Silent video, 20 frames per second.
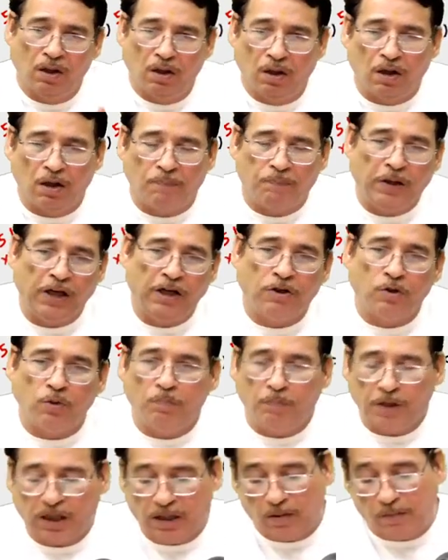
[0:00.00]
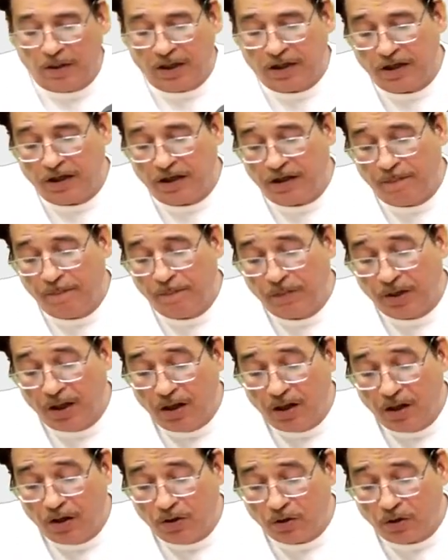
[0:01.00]
pay to B Limited
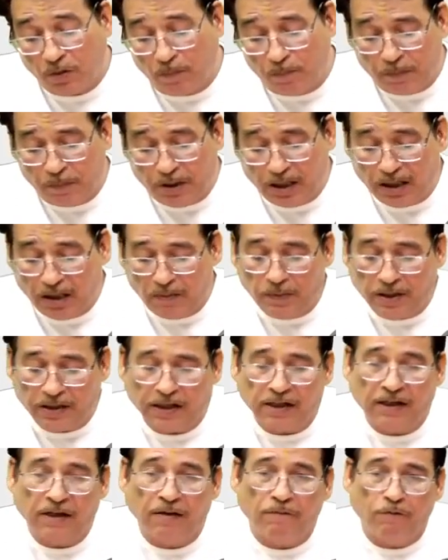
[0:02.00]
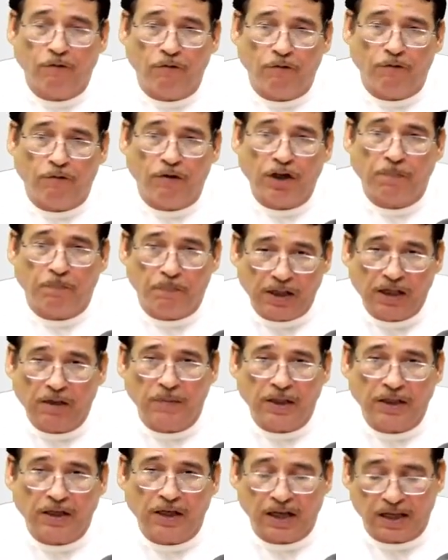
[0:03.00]
so B Limited, what B
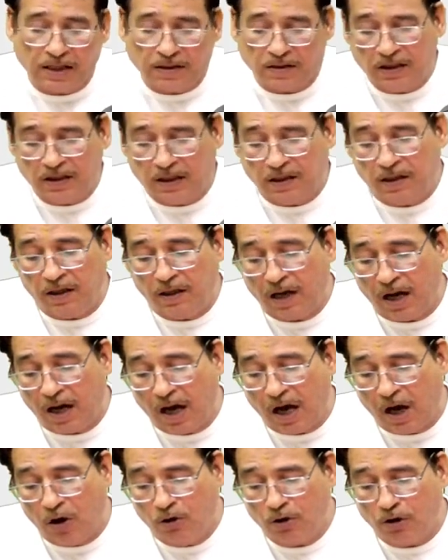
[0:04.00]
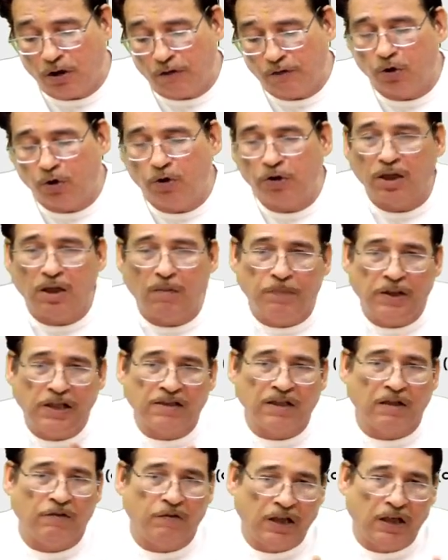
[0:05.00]
Limited has done, out of total
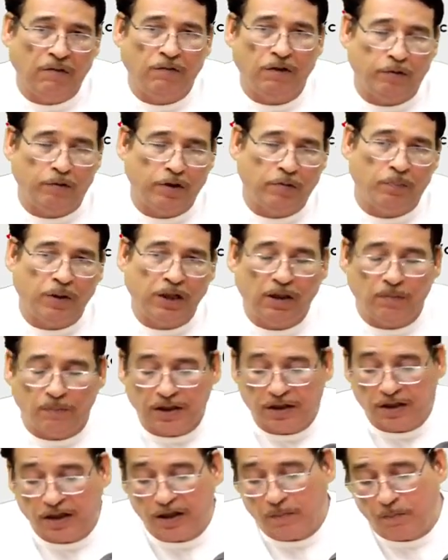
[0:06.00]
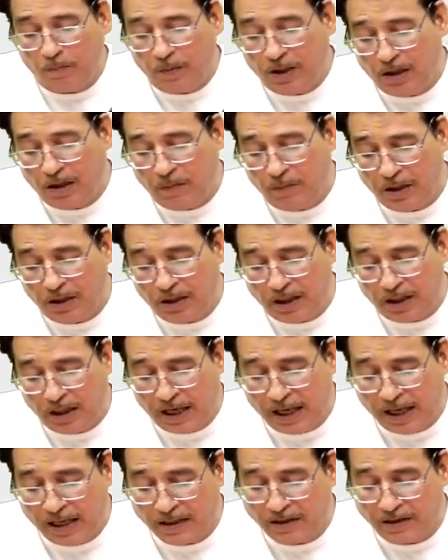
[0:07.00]
bills available with B Limited, B Limited
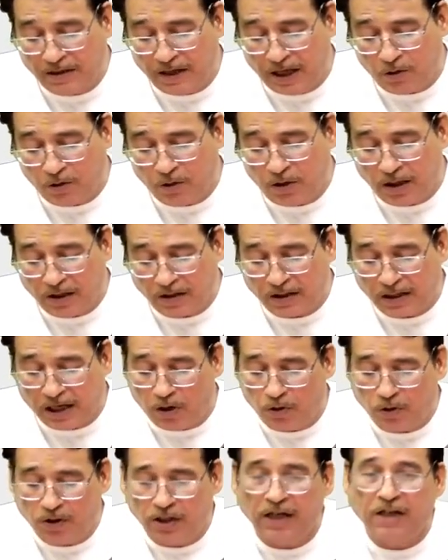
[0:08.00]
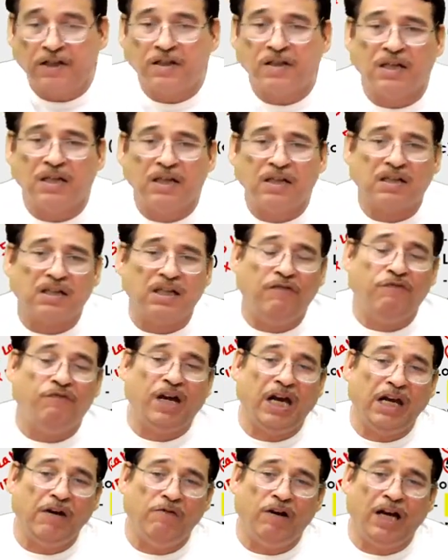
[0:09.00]
has now discounted
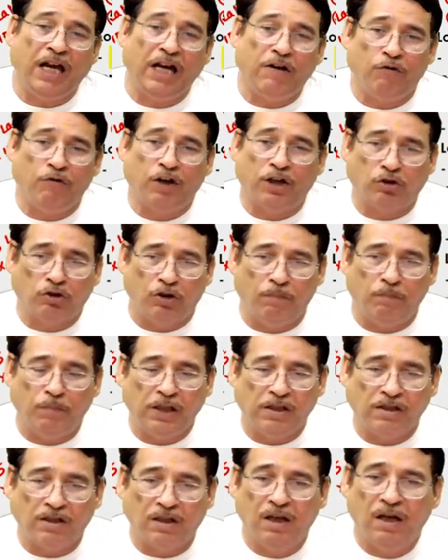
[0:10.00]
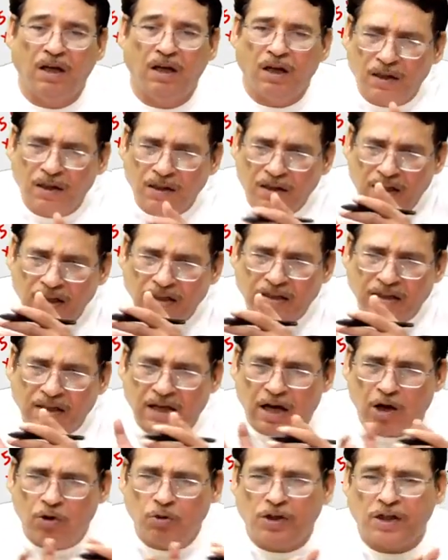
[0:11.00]
65 lakh worth of bills.
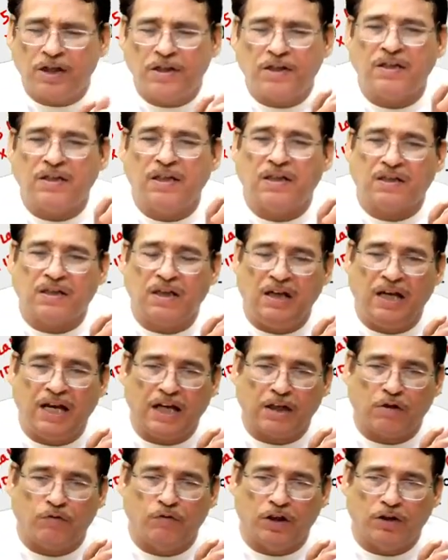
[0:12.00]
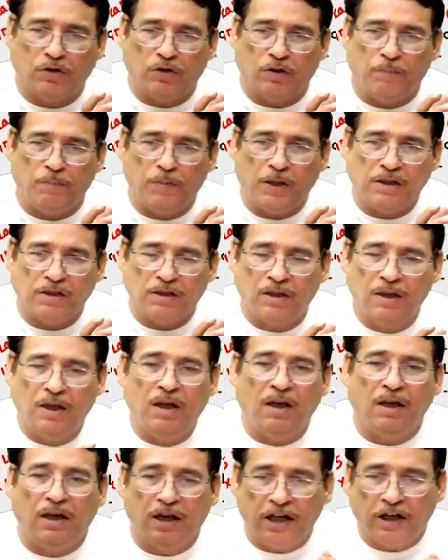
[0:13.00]
Discounted 60 lakhs worth of bills.
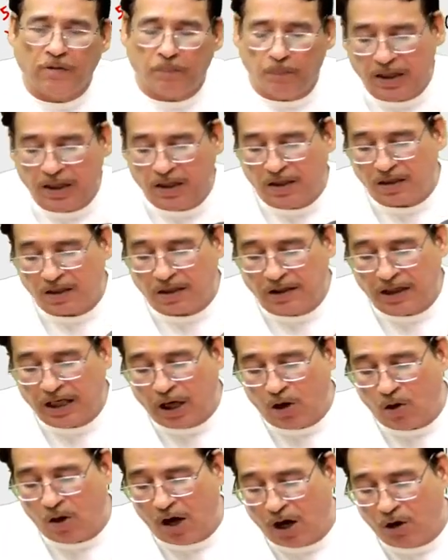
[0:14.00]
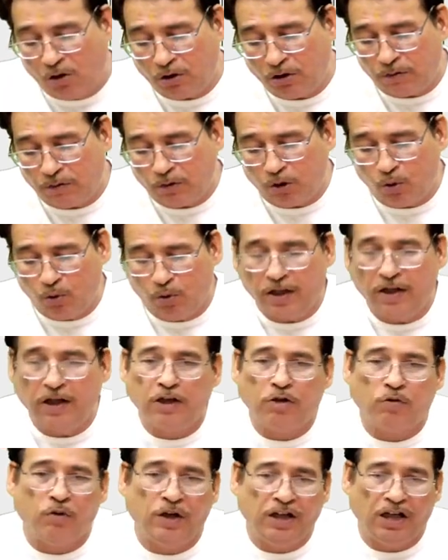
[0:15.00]
It means now out of
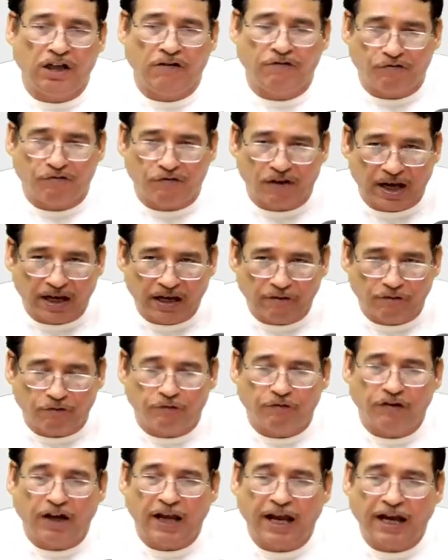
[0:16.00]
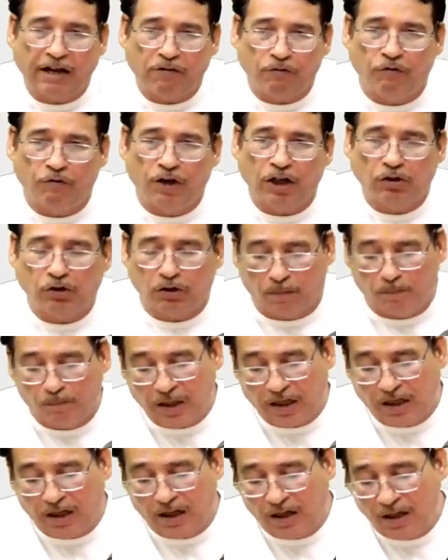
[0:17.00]
225 lakh worth of
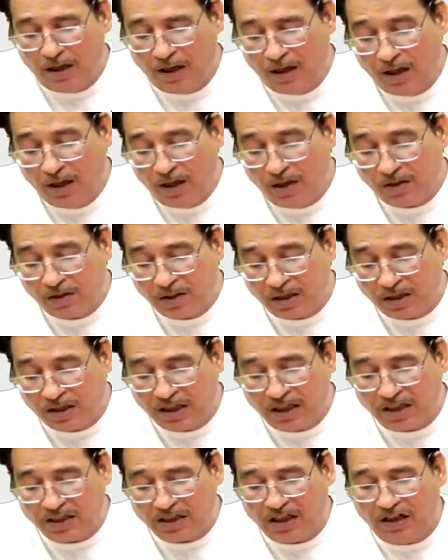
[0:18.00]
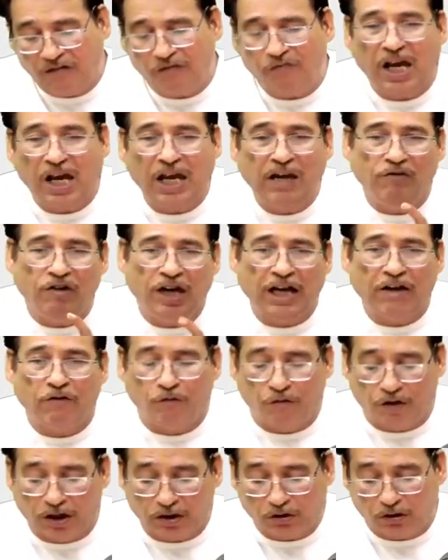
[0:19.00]
bill, 65 lakh
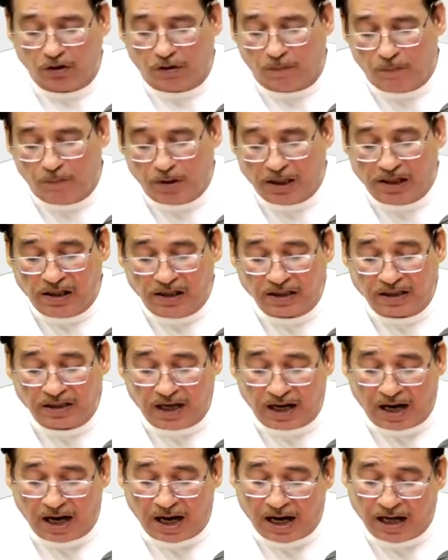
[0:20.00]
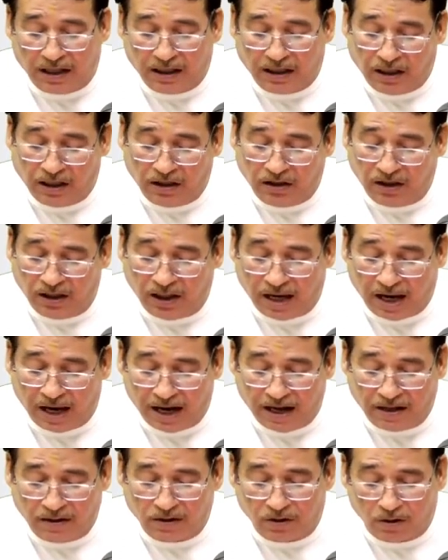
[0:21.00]
worth of bills are in the
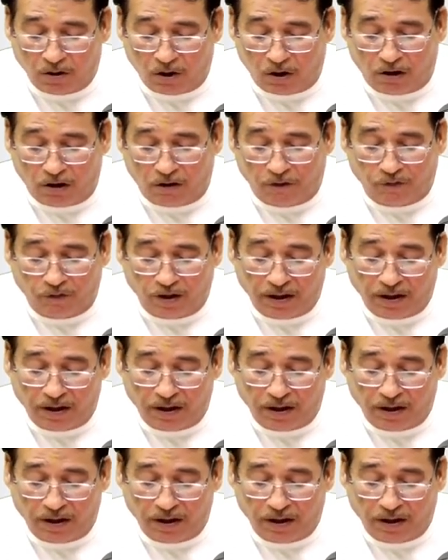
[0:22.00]
hands of